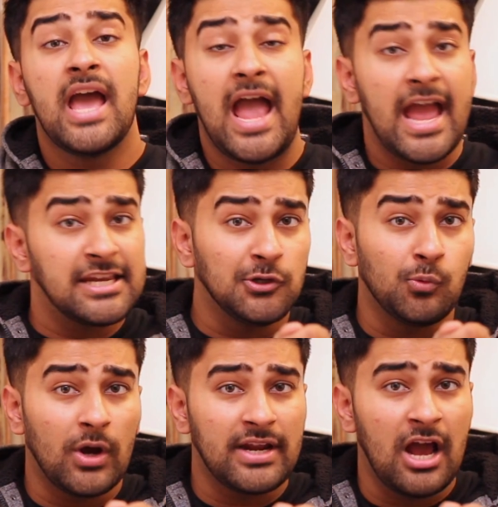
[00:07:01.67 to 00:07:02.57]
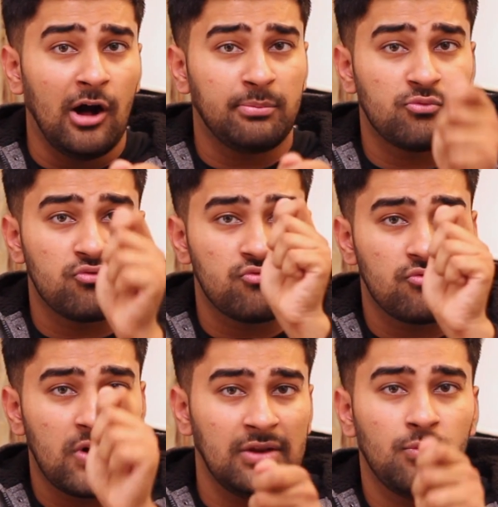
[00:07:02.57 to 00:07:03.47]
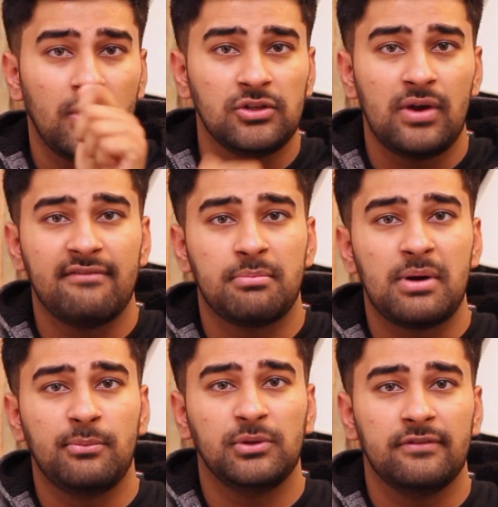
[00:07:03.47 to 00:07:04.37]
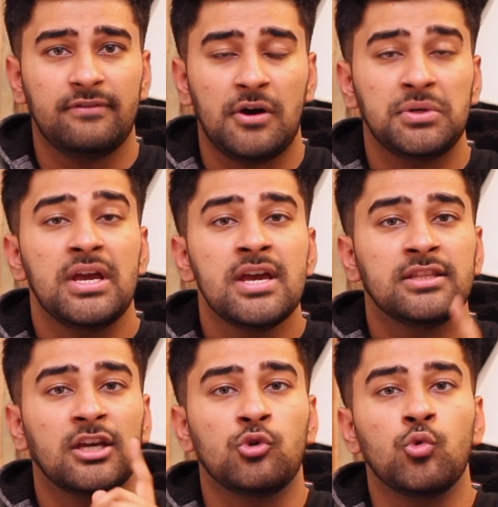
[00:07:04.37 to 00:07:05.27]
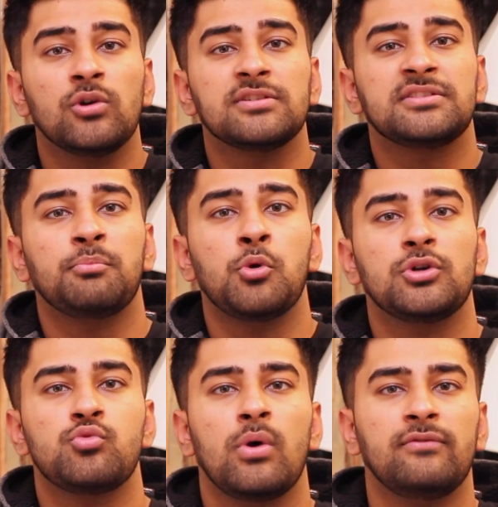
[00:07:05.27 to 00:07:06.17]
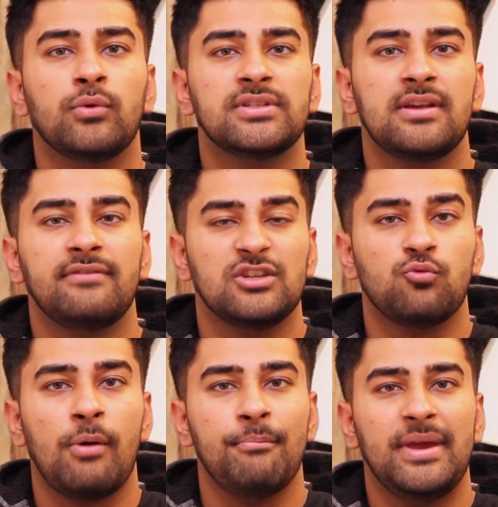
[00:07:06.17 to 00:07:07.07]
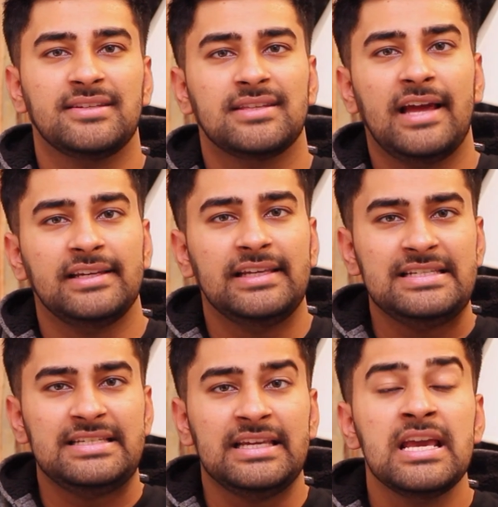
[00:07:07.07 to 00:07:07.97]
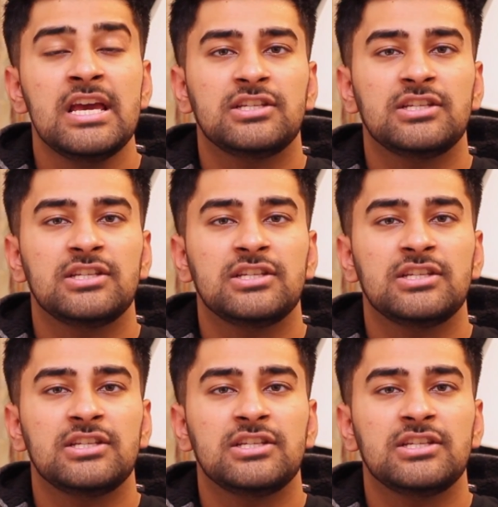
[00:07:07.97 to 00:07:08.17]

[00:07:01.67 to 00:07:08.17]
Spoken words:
and you want help right when you have a problem with your phone, the Google Support 24/7 is what makes that easy.